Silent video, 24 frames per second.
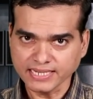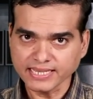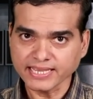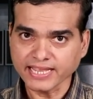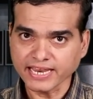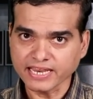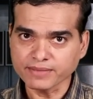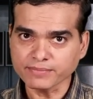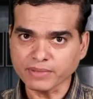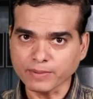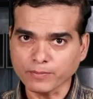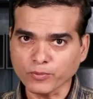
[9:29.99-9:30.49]

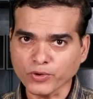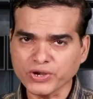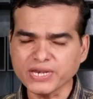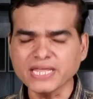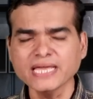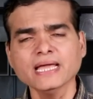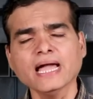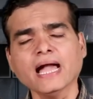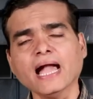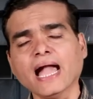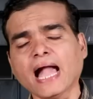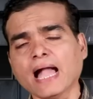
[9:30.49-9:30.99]
Getting my point?
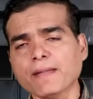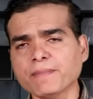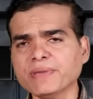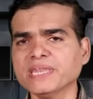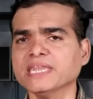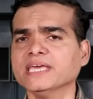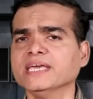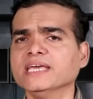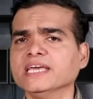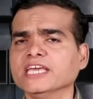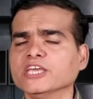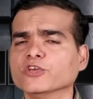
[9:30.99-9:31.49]
I
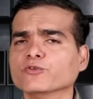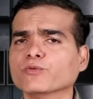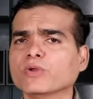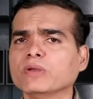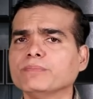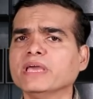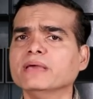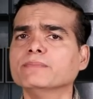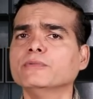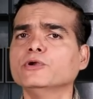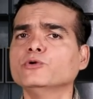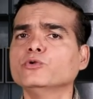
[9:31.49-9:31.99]
mean, you will
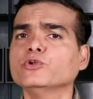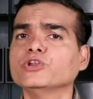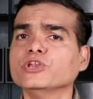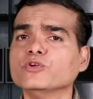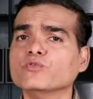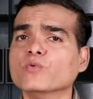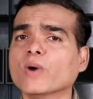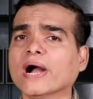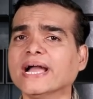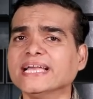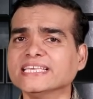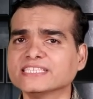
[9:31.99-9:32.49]
be able to
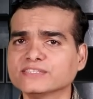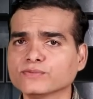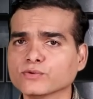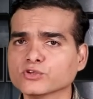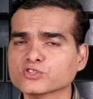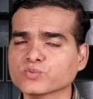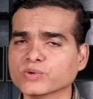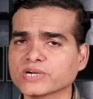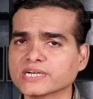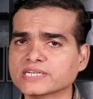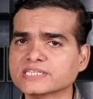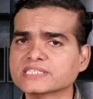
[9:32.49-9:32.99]
revise
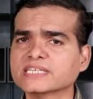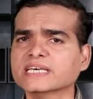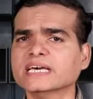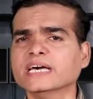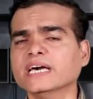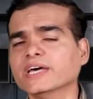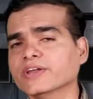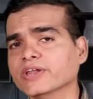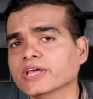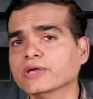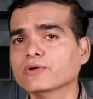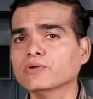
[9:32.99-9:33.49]
those words
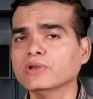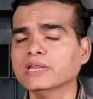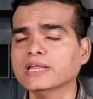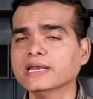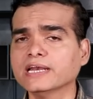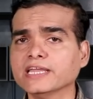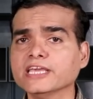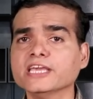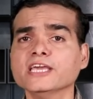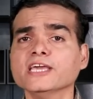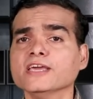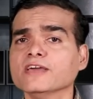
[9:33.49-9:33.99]

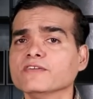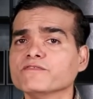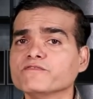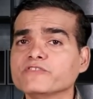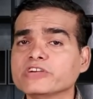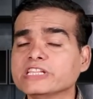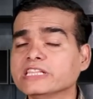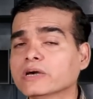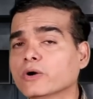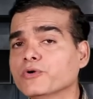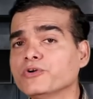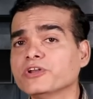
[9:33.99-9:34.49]
regularly
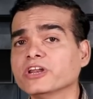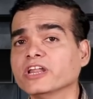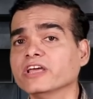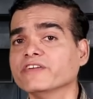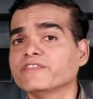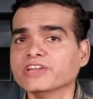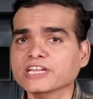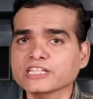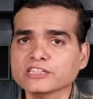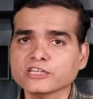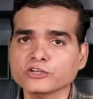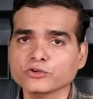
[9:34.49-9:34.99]
without
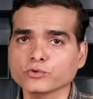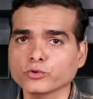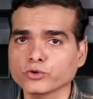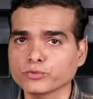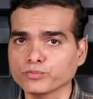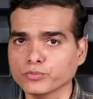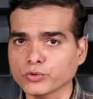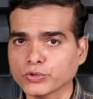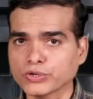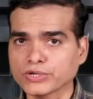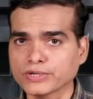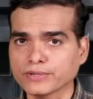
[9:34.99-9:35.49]
referring the
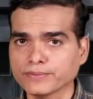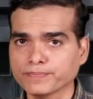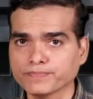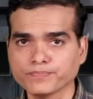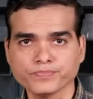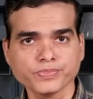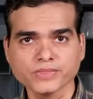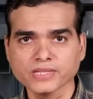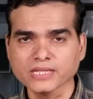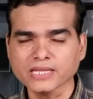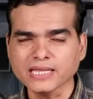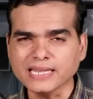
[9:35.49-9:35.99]
notebook.
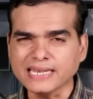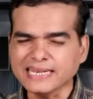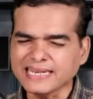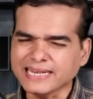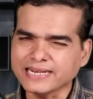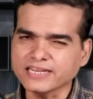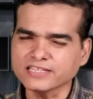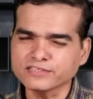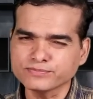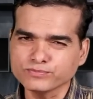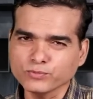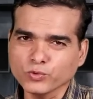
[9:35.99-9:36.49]

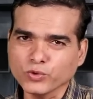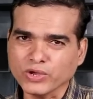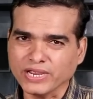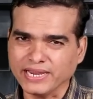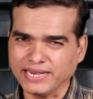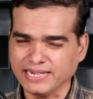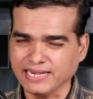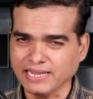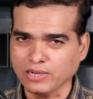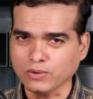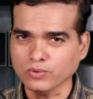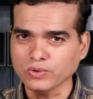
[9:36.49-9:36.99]
Let us move
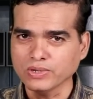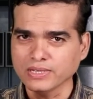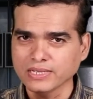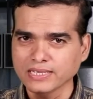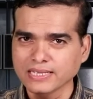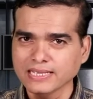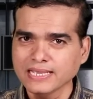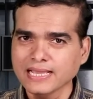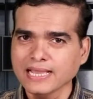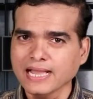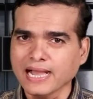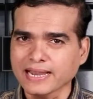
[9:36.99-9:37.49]
ahead now.
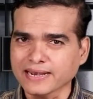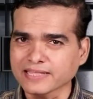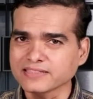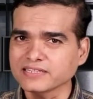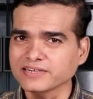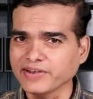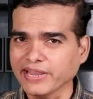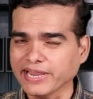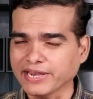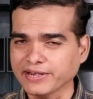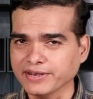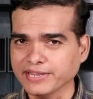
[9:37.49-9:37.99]
Another
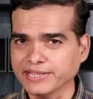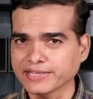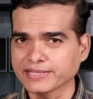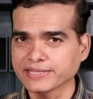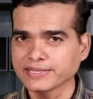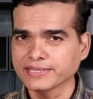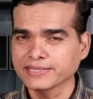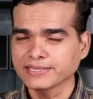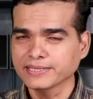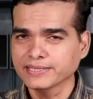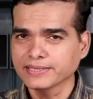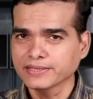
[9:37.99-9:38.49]

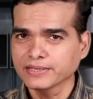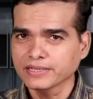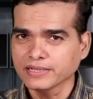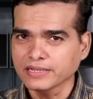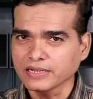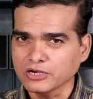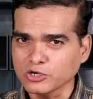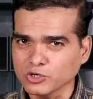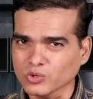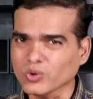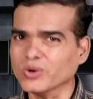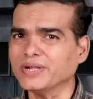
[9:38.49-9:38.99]
technique,
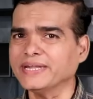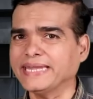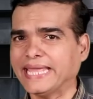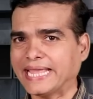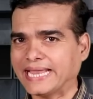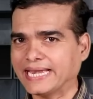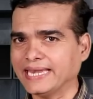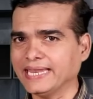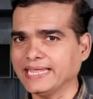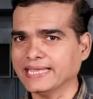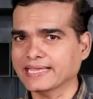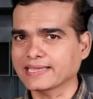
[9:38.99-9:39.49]
not
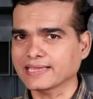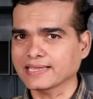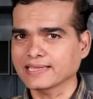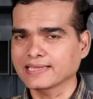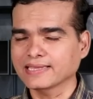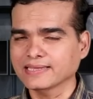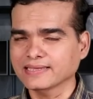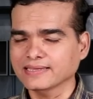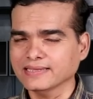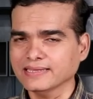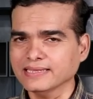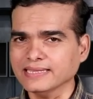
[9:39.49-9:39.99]
technique,
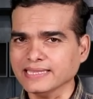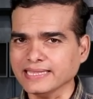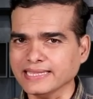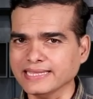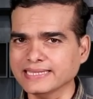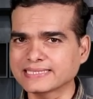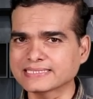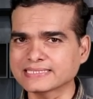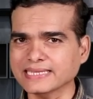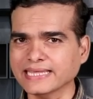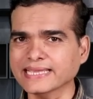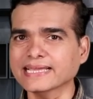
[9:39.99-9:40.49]

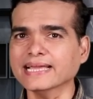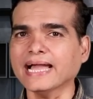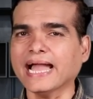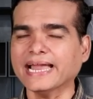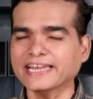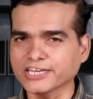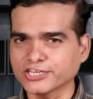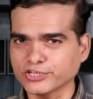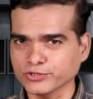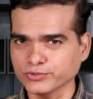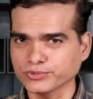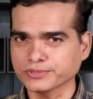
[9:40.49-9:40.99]
it's like an
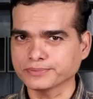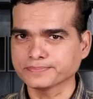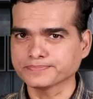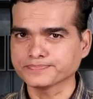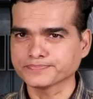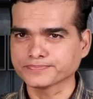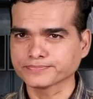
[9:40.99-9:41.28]
attitude.